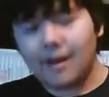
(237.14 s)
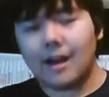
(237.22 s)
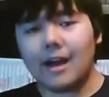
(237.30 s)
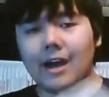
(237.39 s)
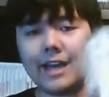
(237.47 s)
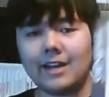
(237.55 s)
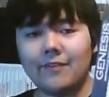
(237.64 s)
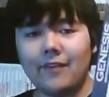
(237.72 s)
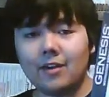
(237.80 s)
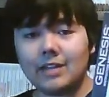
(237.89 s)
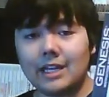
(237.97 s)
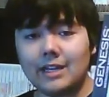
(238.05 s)

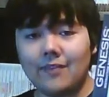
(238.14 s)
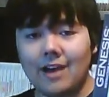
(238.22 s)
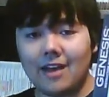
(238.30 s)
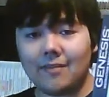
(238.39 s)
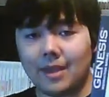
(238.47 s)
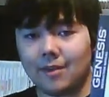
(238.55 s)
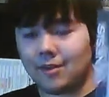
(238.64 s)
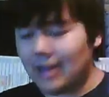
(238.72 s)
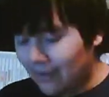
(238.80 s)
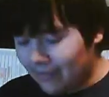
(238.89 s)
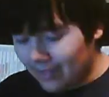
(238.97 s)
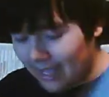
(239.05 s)
NFL 95 manual. I
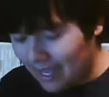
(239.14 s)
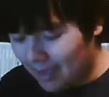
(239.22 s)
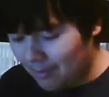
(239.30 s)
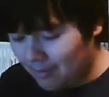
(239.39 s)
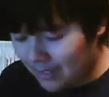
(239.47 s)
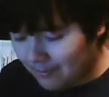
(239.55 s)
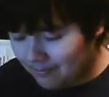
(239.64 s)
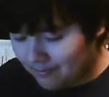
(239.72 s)
have the game, but